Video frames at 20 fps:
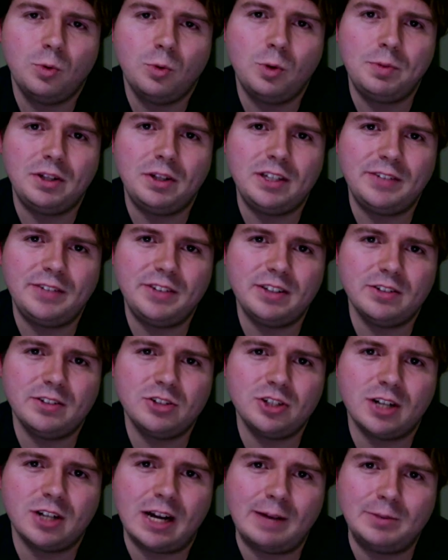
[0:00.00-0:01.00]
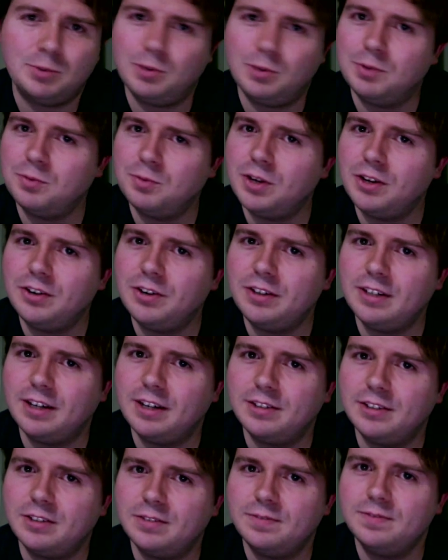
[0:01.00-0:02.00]
will be leaving their jobs one way or
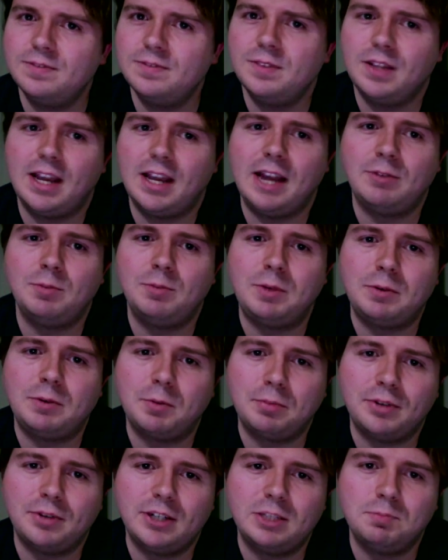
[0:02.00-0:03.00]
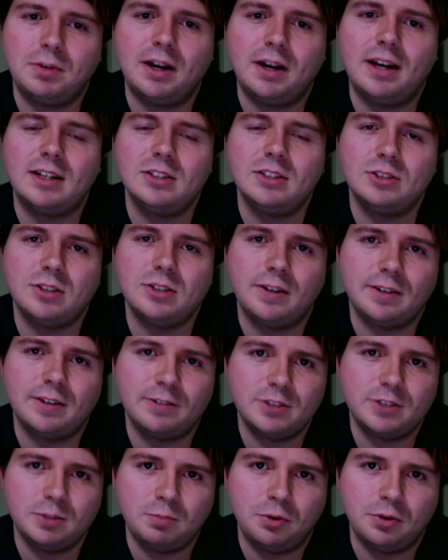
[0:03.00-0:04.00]
another and will be replaced by
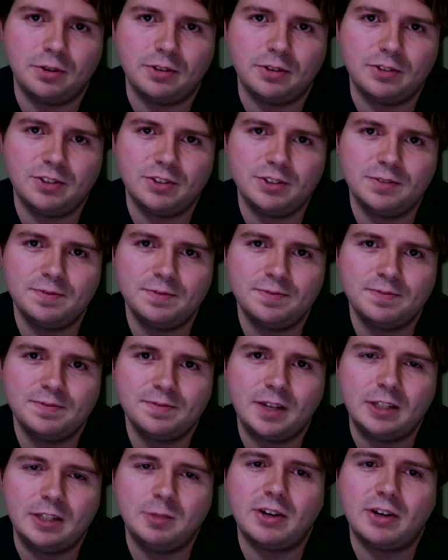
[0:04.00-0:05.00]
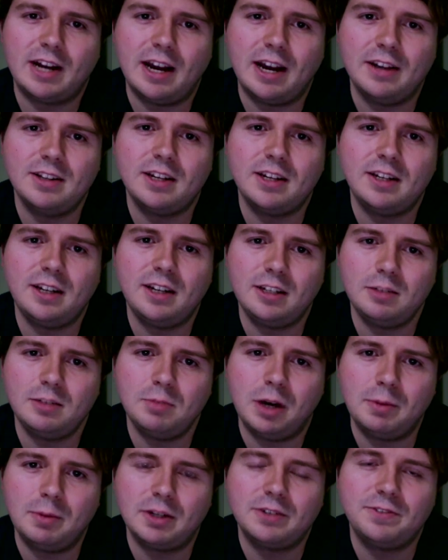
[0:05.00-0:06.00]
Conservative supporters. And no matter how the Canadian
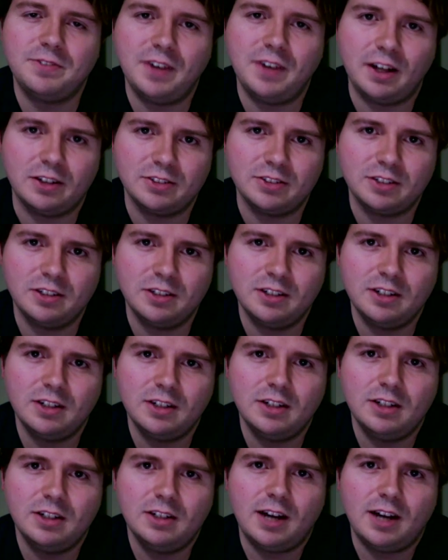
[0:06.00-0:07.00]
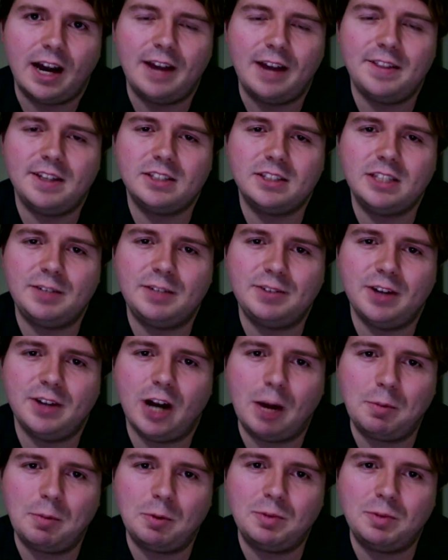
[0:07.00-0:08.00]
public felt, I think Stephen
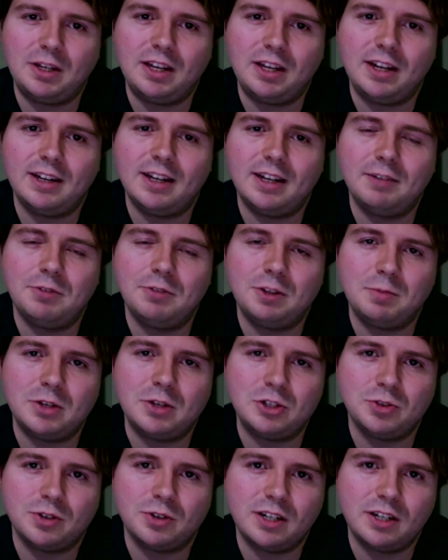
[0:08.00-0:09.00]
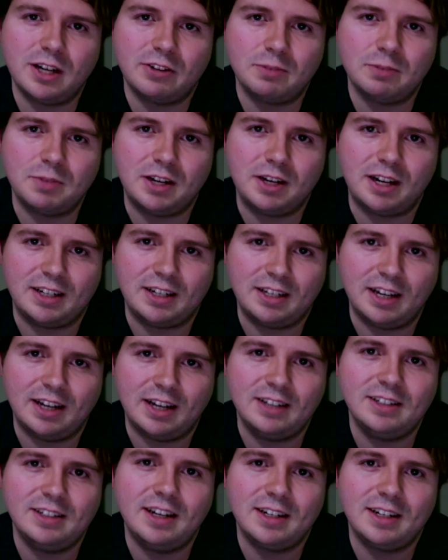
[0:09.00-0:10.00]
Harper would be getting in with the majority government
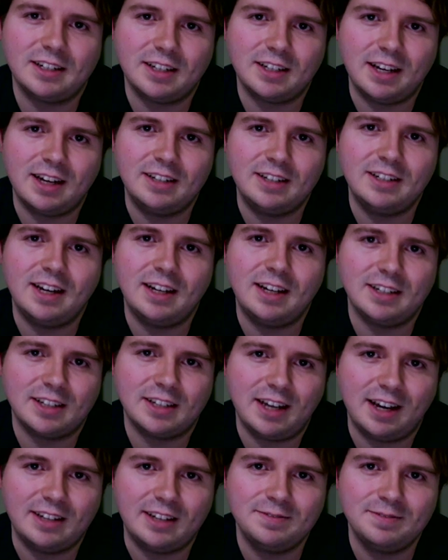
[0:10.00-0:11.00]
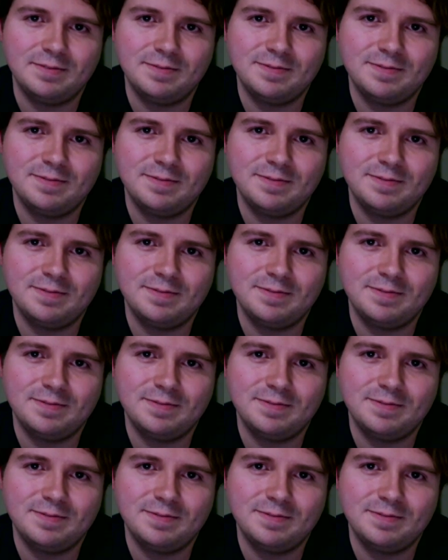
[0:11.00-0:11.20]
again and again and again.